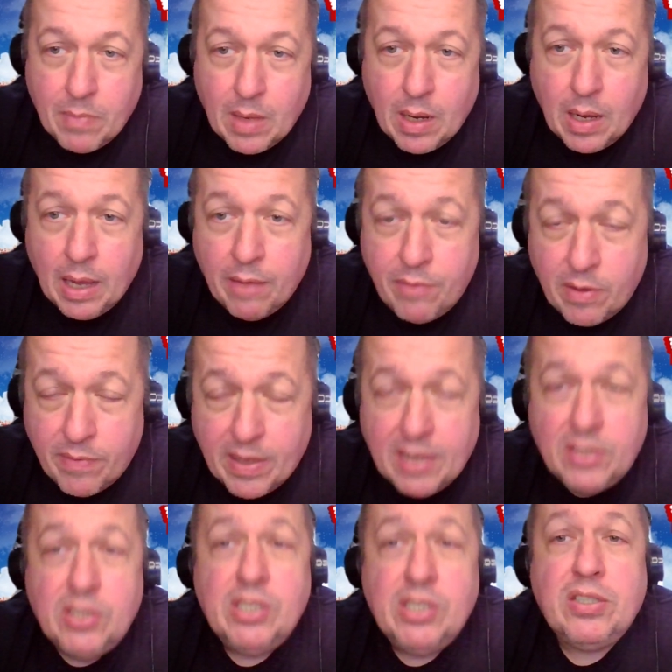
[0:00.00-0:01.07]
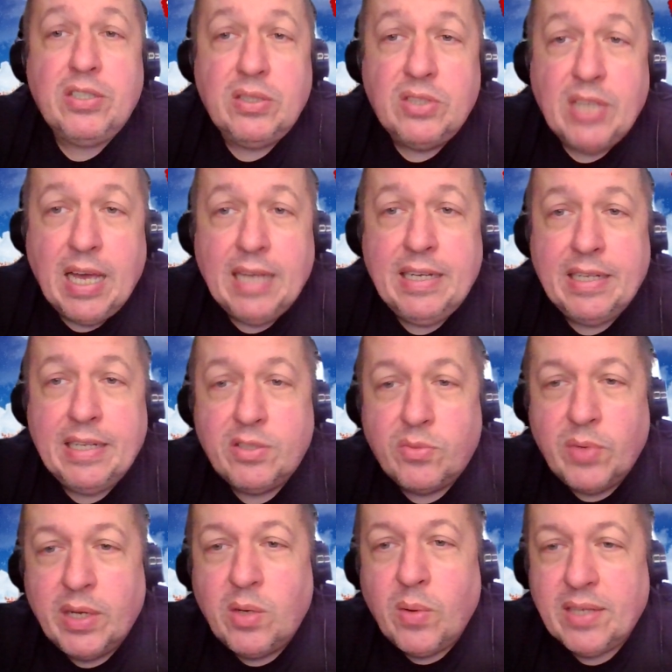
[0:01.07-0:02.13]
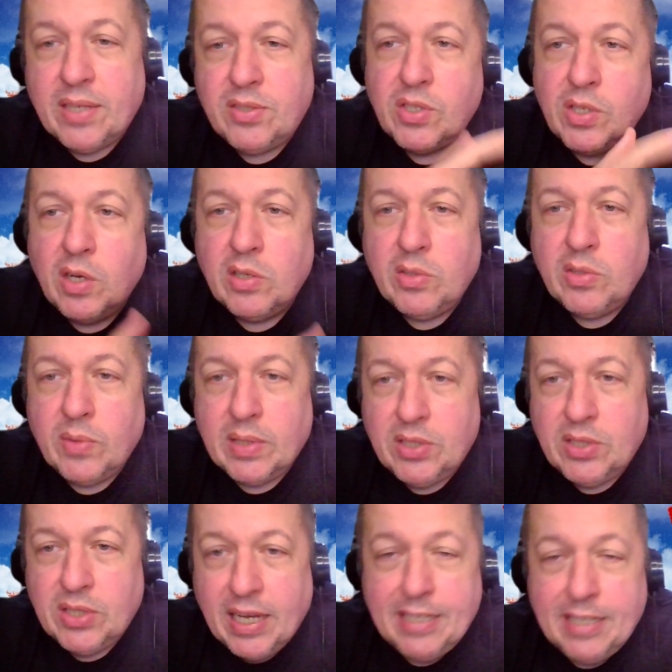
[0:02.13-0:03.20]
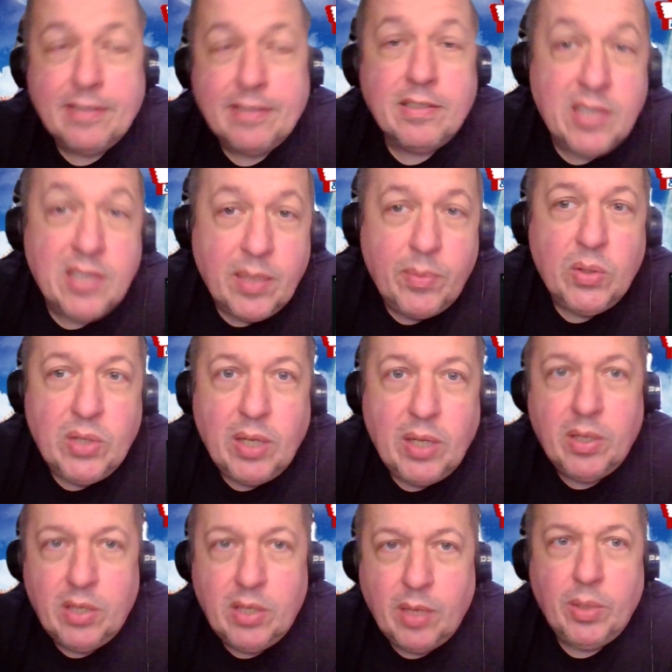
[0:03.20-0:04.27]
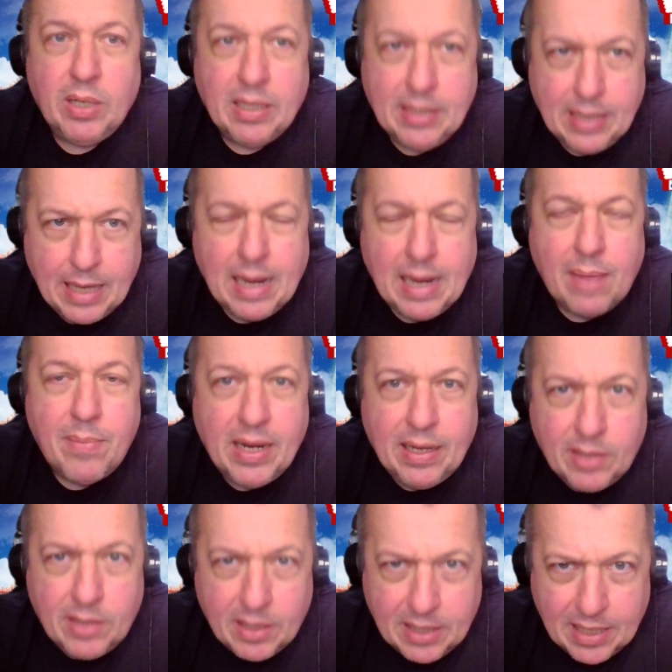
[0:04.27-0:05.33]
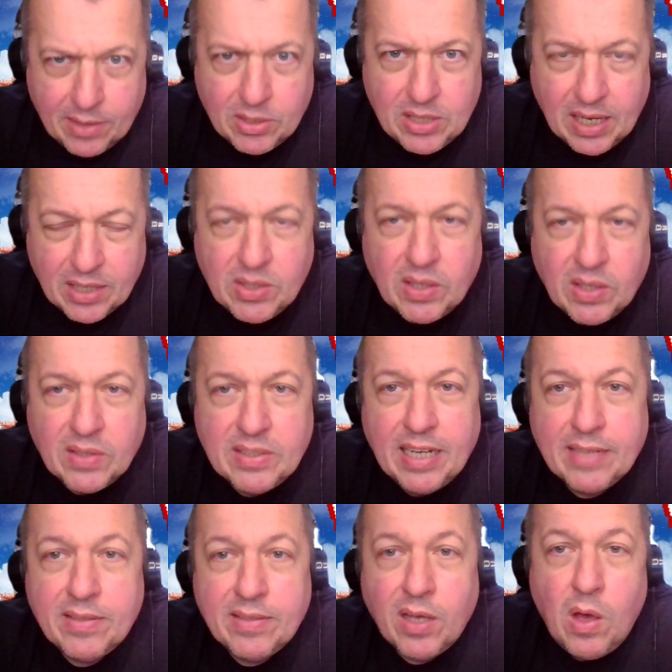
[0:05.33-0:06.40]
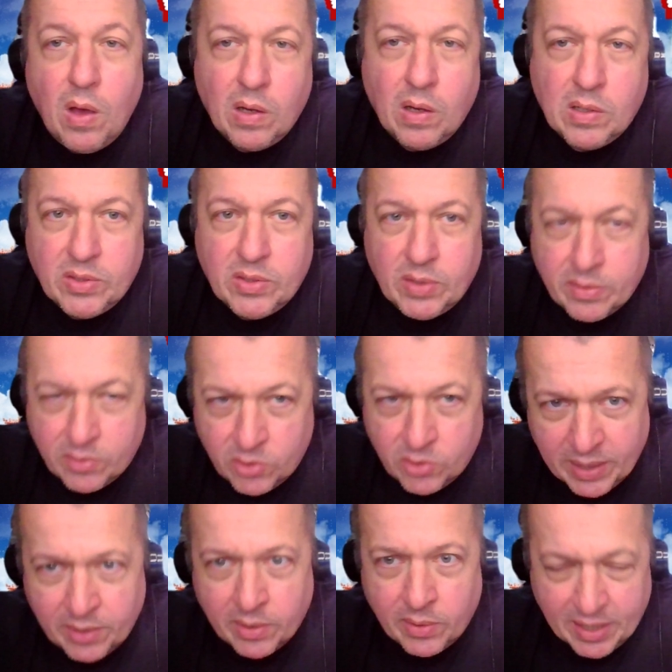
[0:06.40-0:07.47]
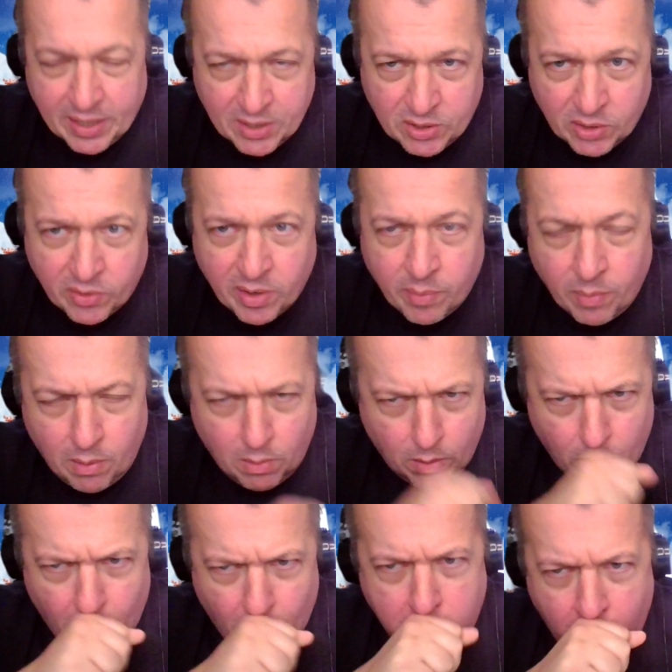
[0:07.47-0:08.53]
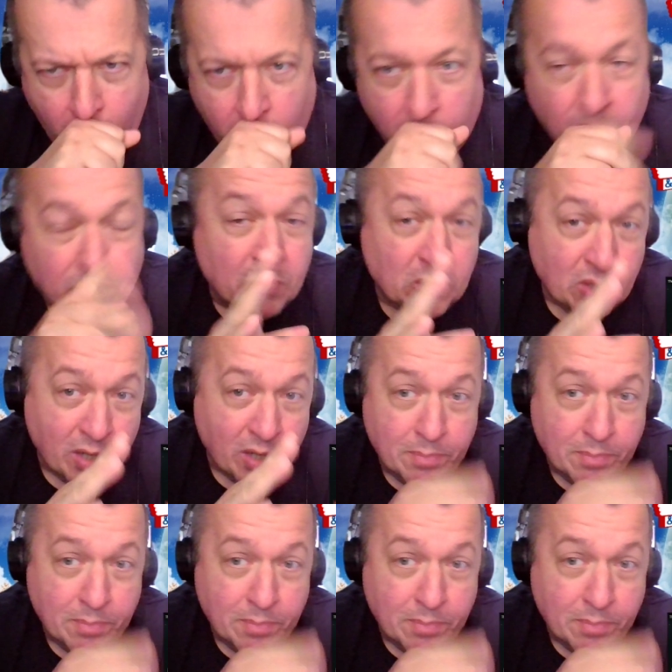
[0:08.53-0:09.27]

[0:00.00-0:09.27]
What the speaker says: If you have any suggestions, ideas, requests, go to our site www.raleimedia.nl/contact or go to our Twitter or Instagram or